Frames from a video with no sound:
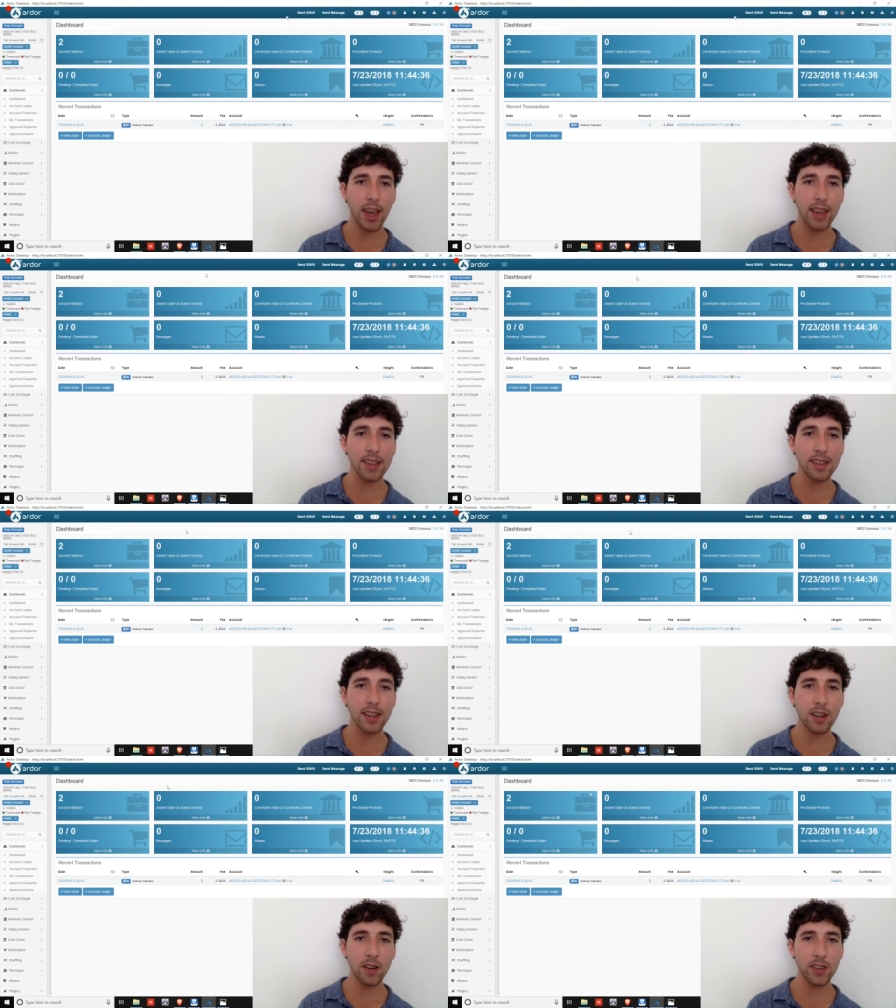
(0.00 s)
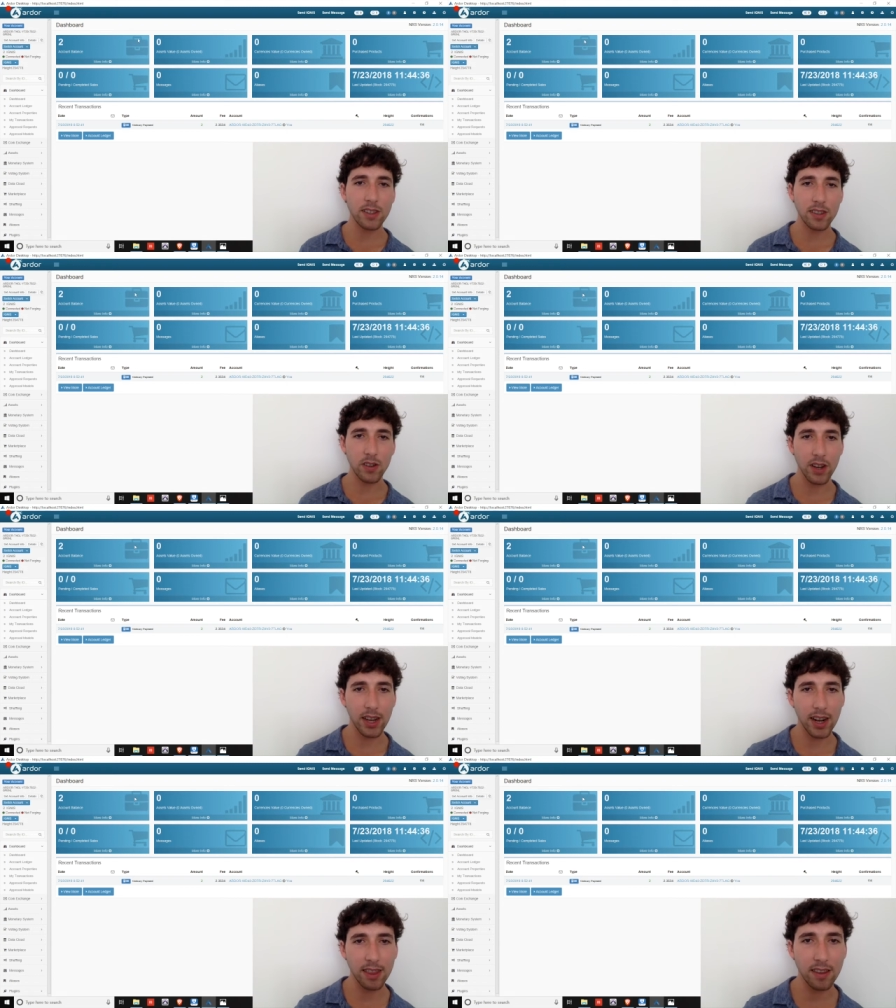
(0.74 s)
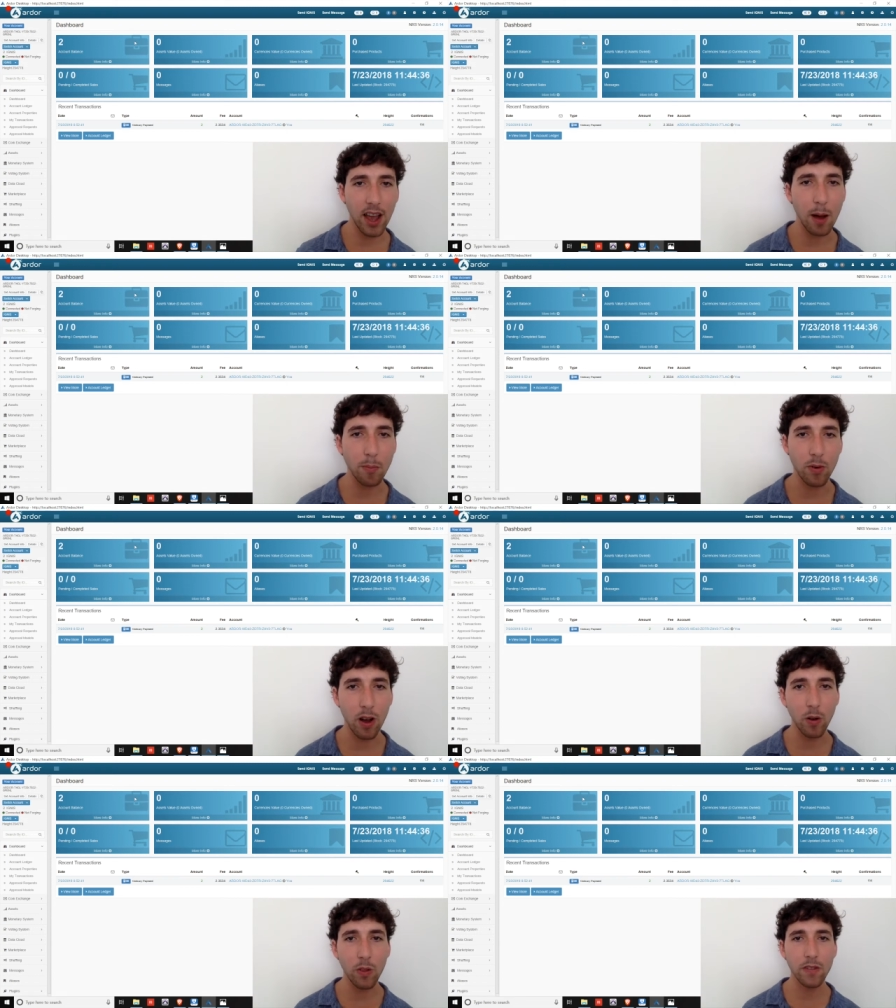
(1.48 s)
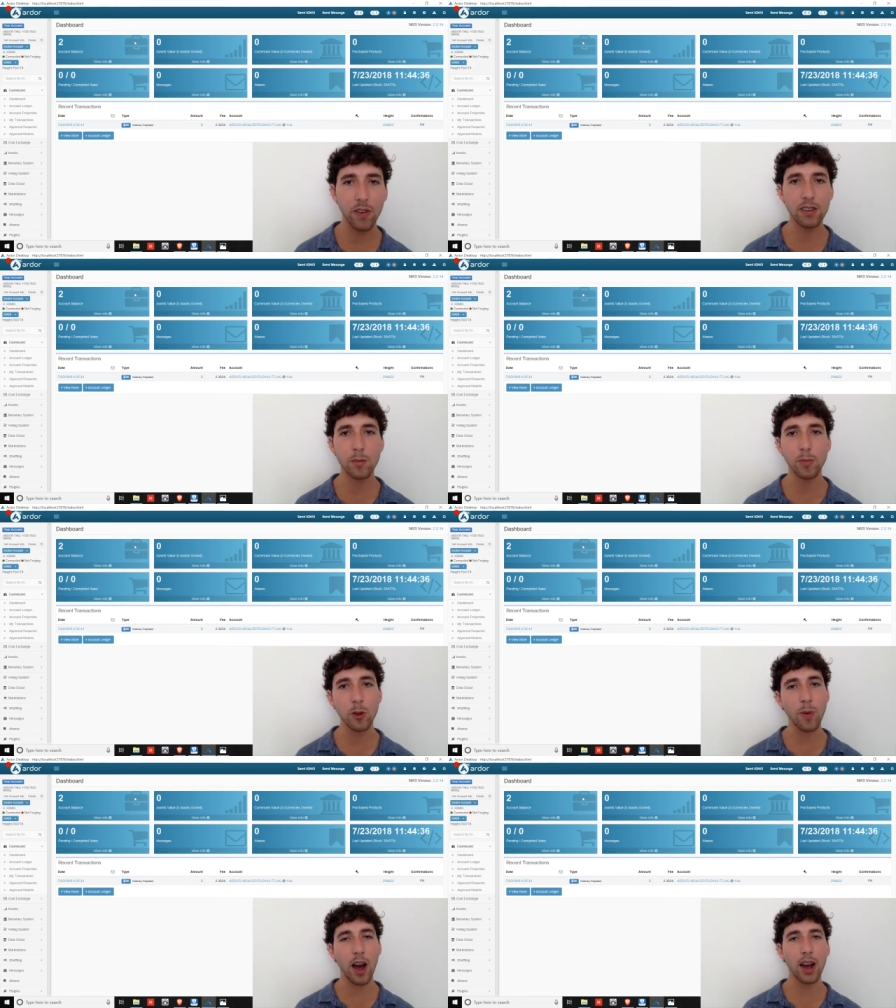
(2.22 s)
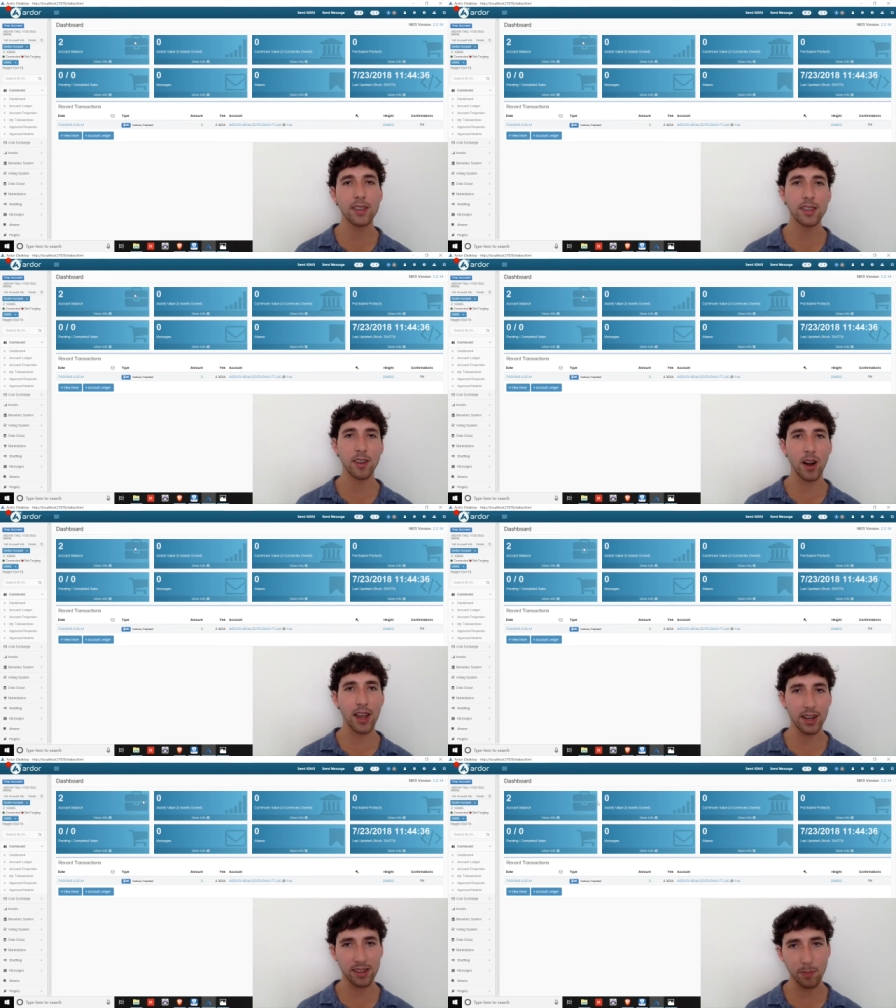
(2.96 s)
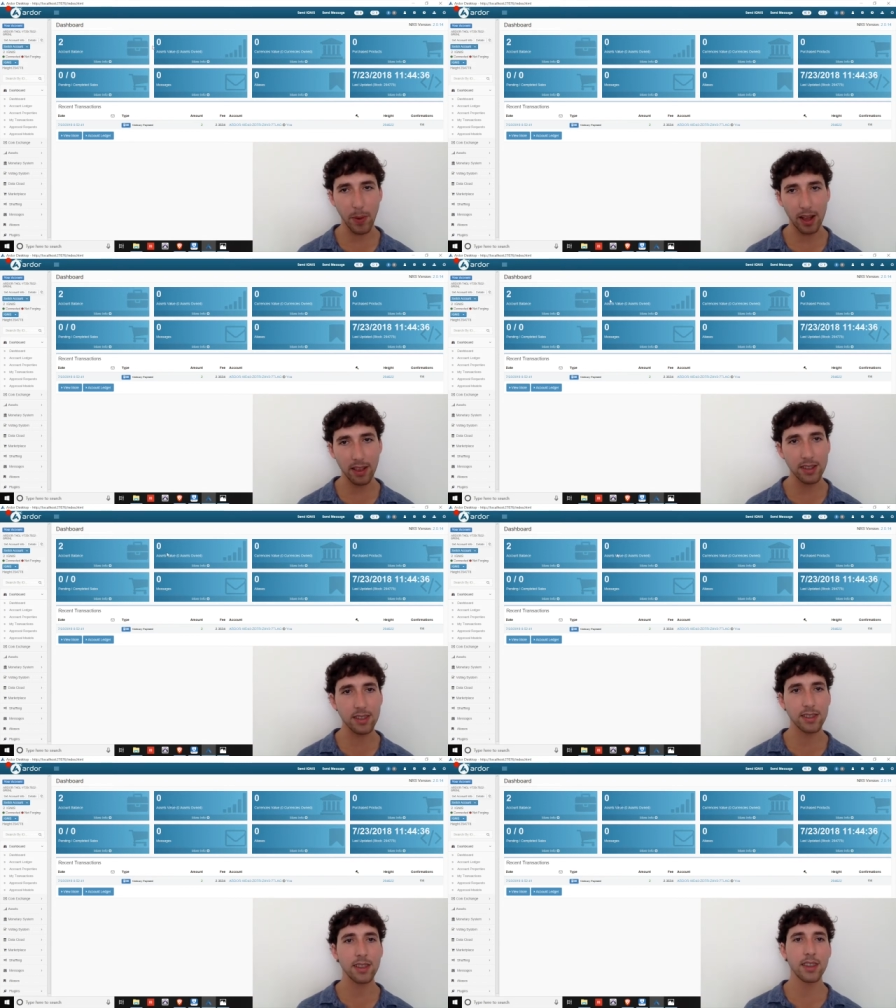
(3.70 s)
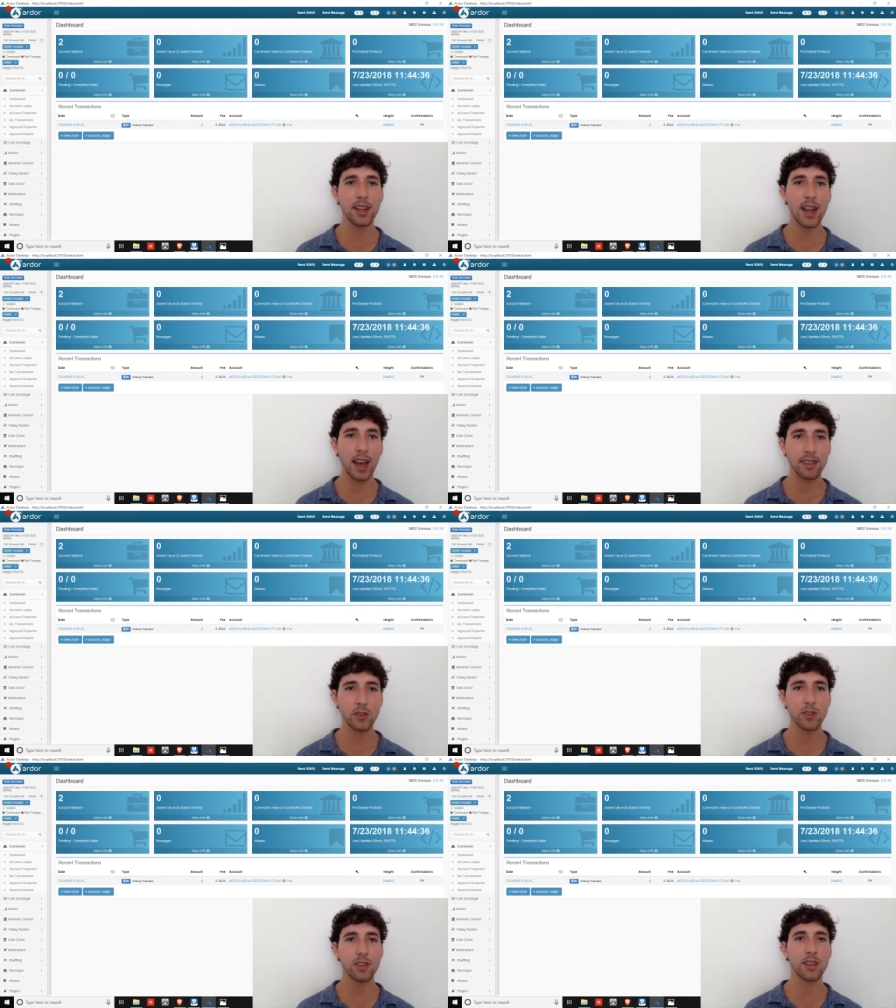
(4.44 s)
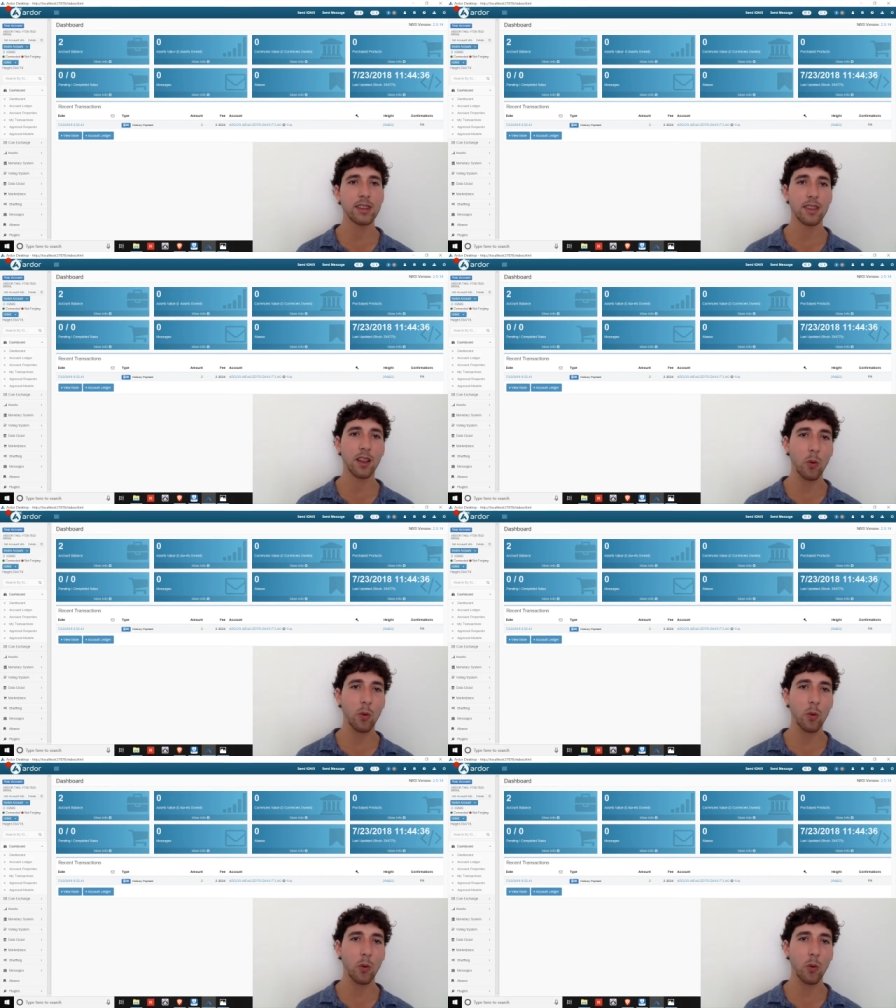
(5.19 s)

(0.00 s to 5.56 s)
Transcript: In the center of the screen, at the top row, the first blue box is our Ignis balance, the next is the